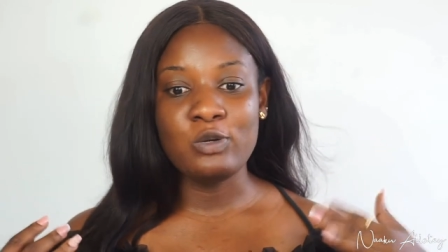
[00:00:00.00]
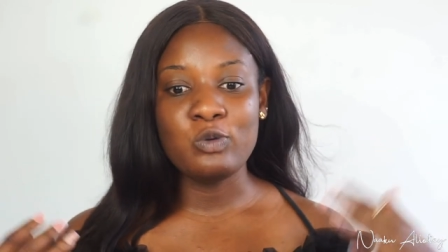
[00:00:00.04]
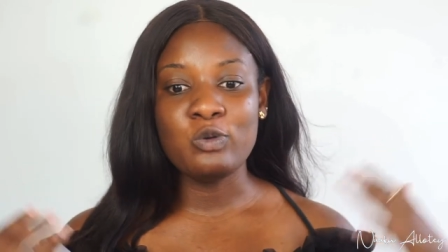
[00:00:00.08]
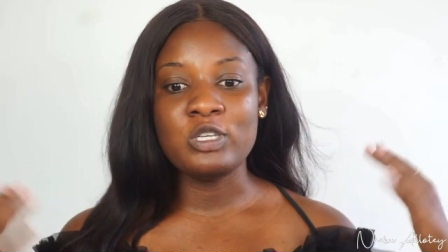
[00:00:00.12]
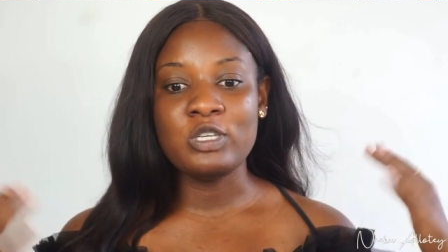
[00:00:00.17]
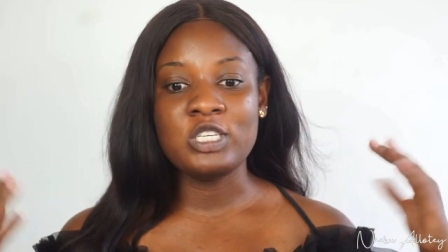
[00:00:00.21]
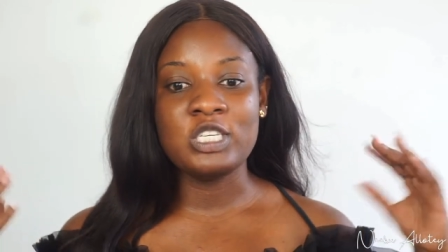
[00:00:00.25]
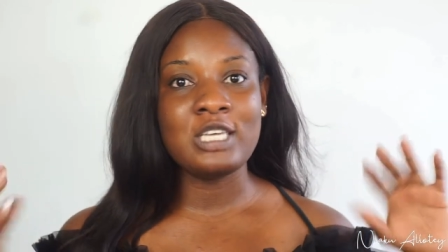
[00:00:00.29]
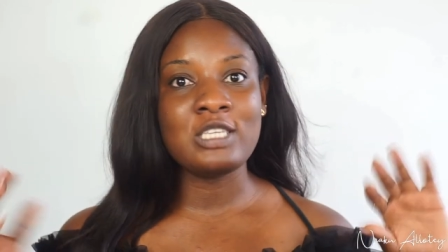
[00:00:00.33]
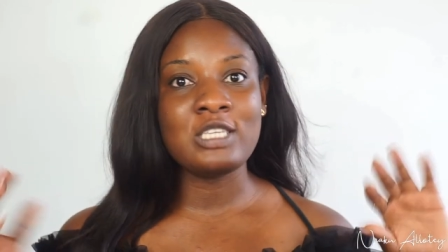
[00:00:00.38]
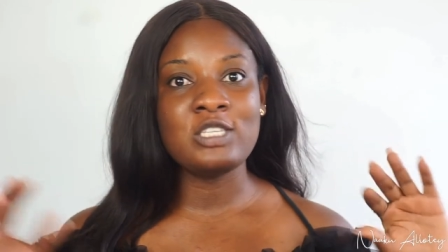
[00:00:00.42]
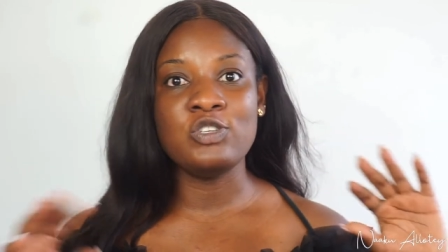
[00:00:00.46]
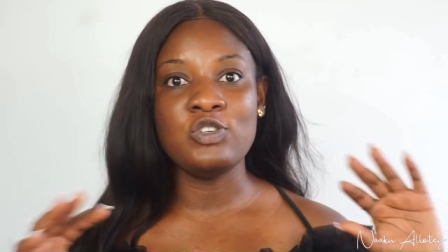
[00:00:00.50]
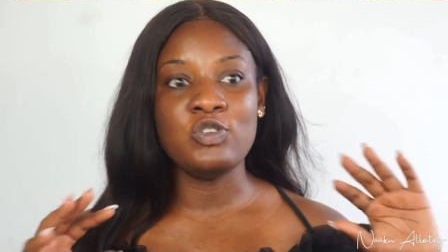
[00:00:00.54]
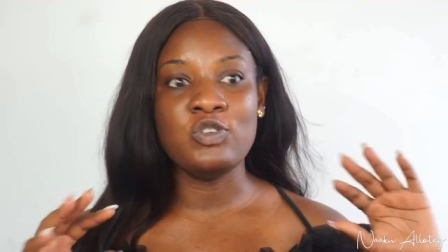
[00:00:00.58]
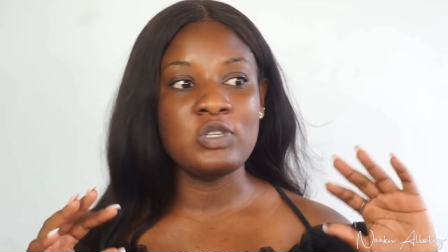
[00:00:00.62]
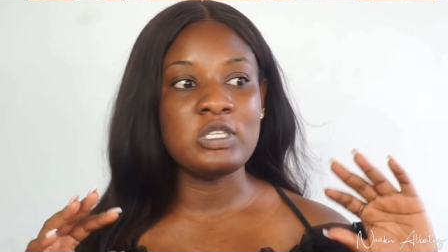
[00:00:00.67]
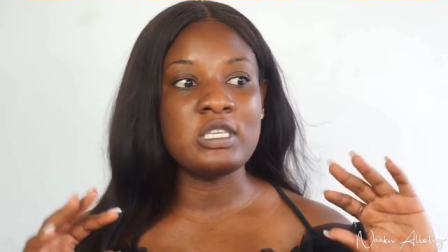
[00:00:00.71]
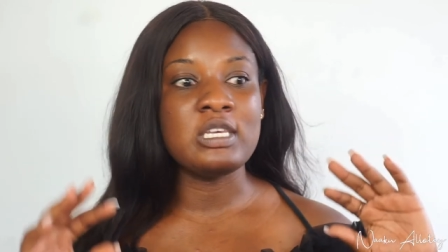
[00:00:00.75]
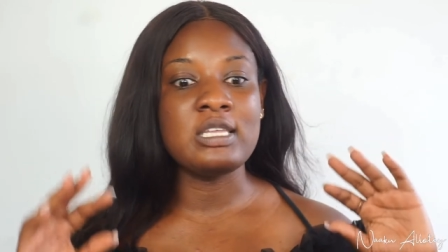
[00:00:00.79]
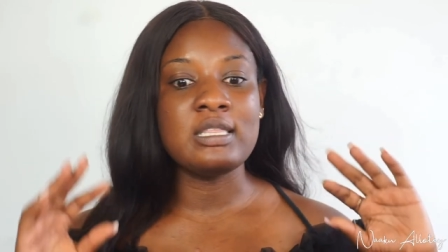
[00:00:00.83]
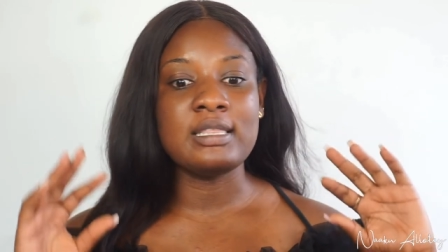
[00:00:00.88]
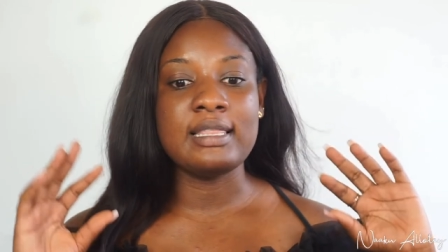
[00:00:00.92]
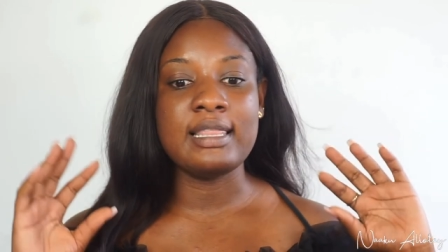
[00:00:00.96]
look just
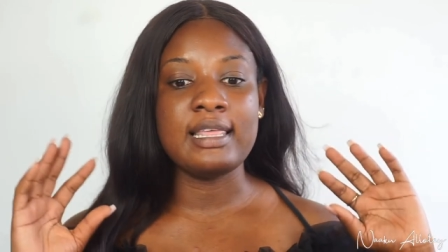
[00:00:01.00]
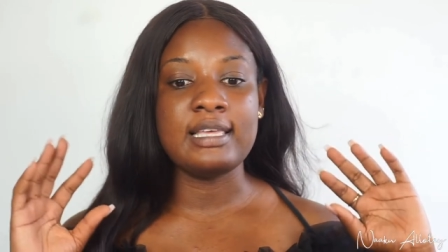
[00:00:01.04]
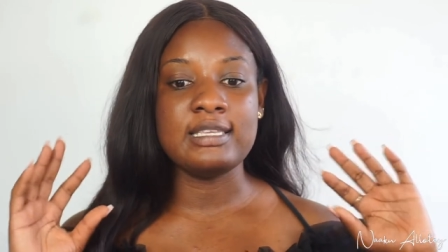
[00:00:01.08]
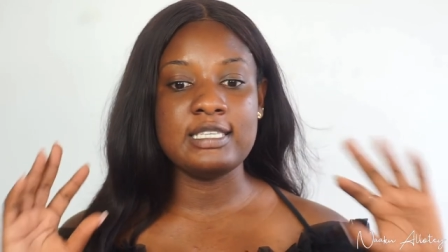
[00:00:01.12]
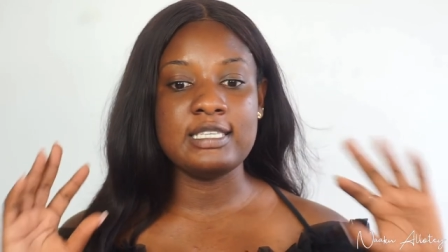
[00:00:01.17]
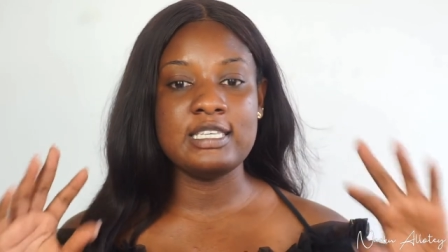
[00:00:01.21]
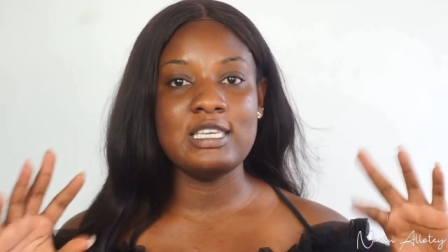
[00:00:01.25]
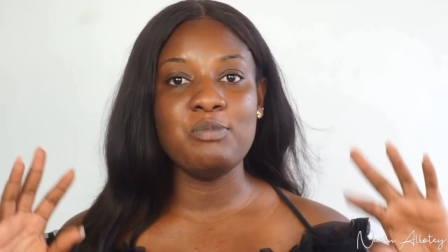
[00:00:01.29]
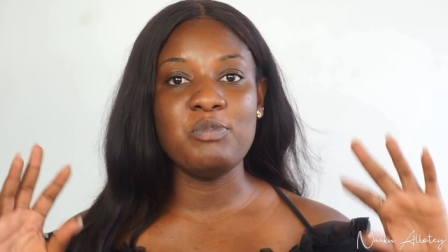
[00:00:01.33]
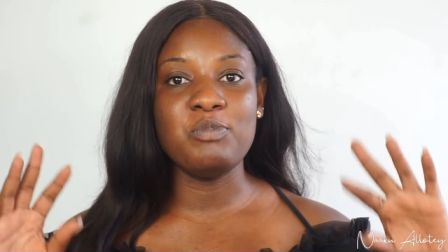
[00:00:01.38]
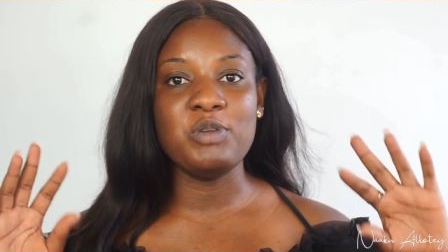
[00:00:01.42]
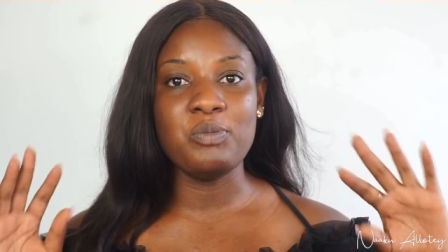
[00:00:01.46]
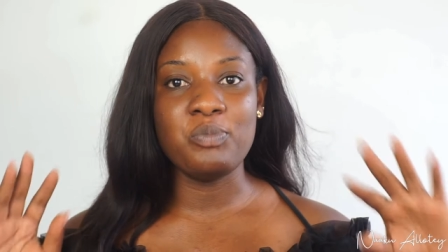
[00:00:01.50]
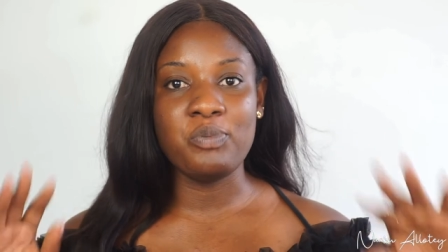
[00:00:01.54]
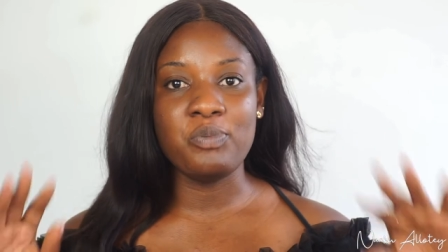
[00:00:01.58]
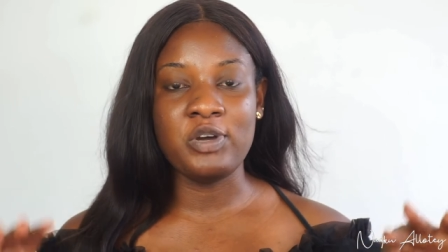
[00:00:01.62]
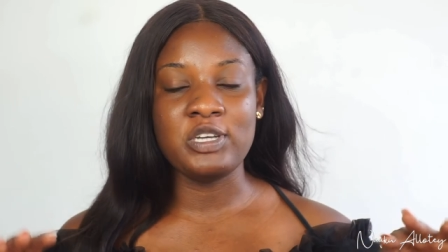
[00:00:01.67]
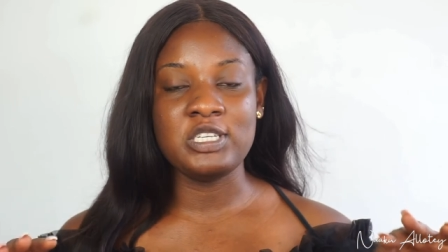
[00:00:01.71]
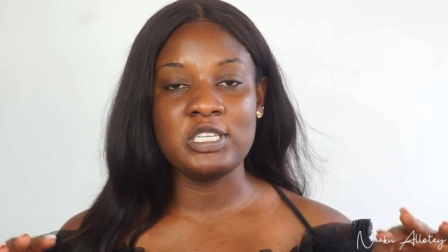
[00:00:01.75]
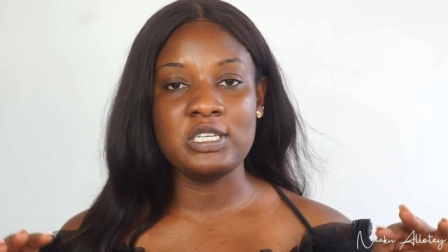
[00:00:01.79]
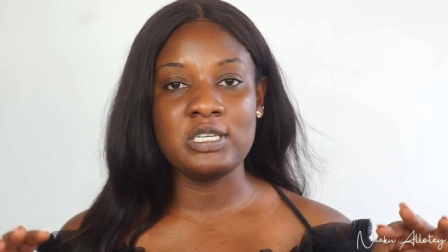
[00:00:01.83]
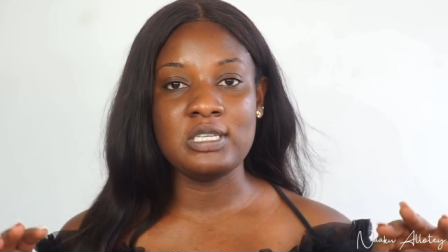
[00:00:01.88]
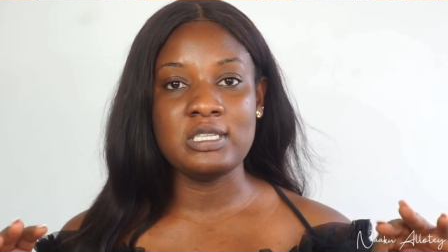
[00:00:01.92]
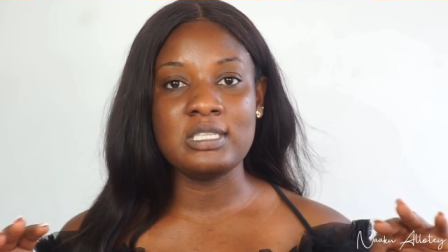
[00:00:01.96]
using the CB
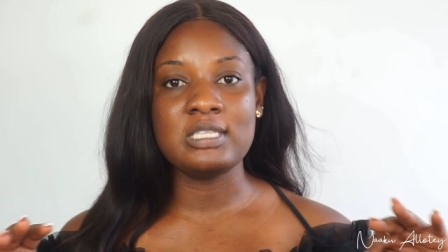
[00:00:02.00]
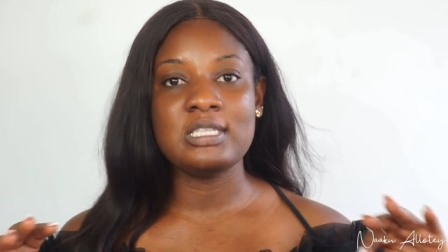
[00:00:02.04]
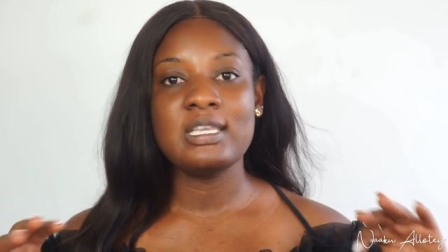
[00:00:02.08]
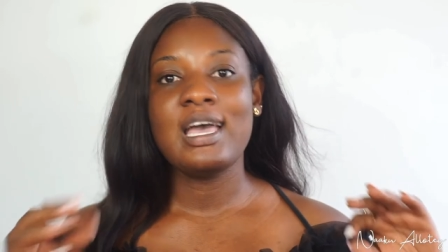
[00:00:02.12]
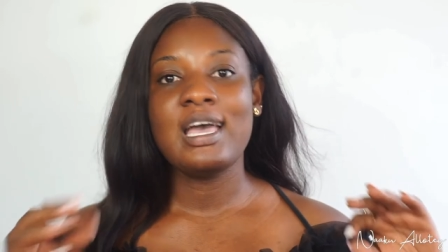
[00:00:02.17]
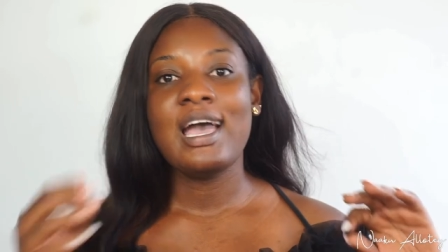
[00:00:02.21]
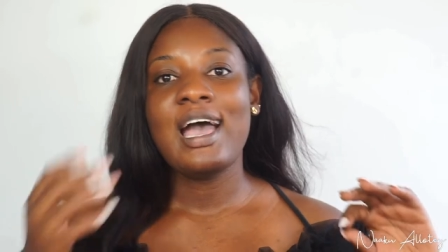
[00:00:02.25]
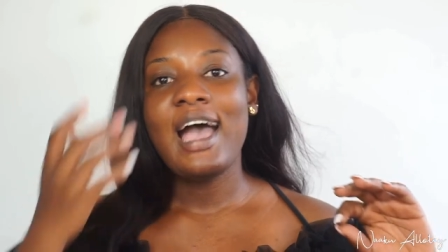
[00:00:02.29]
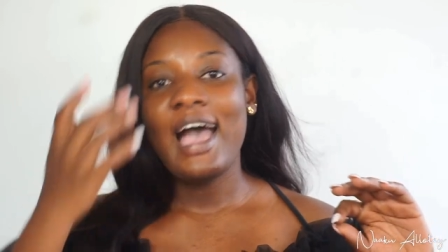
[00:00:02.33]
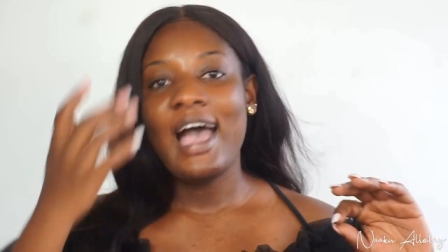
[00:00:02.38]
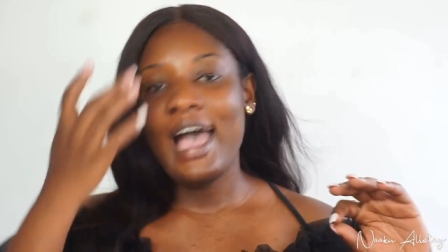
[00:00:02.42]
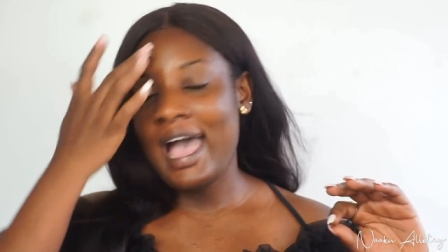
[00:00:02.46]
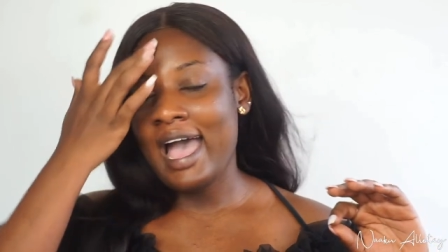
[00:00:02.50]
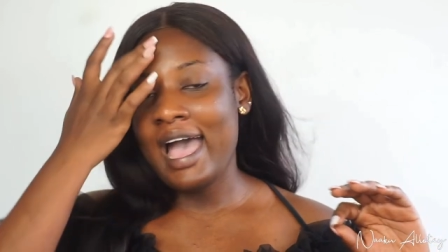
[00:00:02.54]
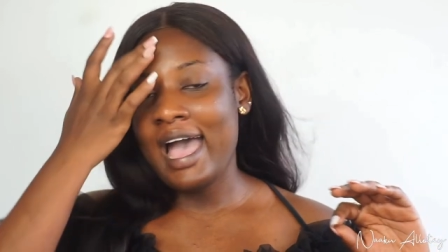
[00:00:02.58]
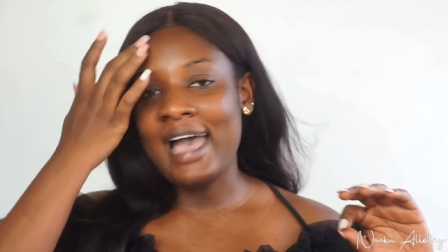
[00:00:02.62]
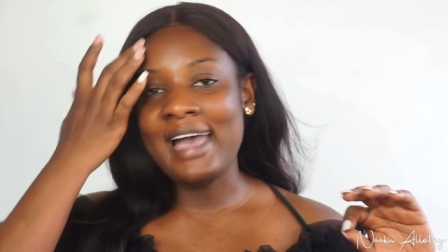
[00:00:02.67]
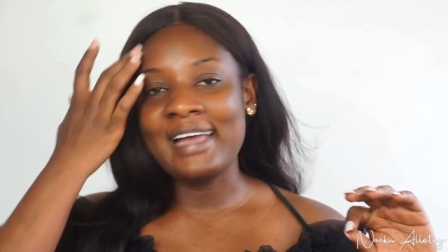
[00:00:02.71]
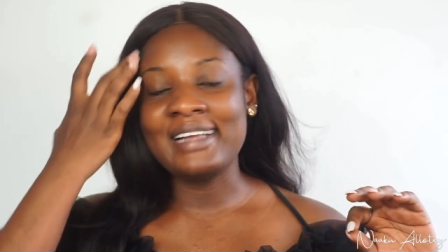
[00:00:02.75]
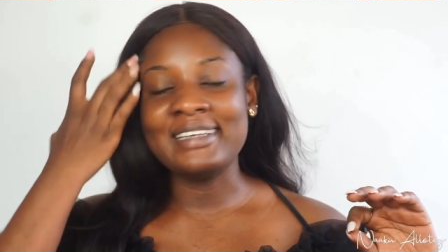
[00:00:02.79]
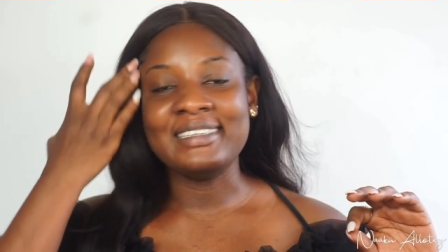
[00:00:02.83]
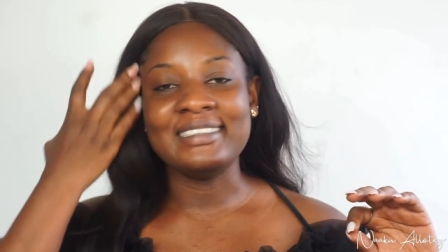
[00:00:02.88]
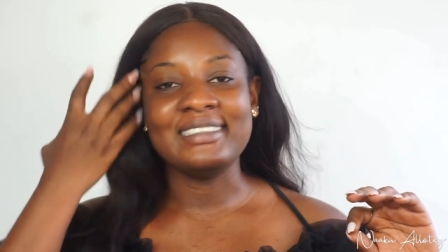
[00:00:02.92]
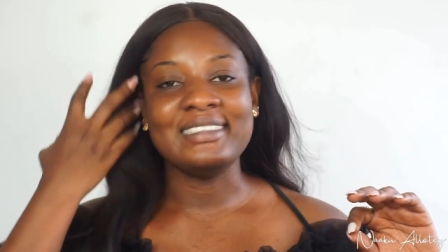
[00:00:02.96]
brushes
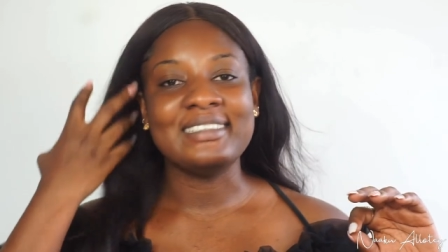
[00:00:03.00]
and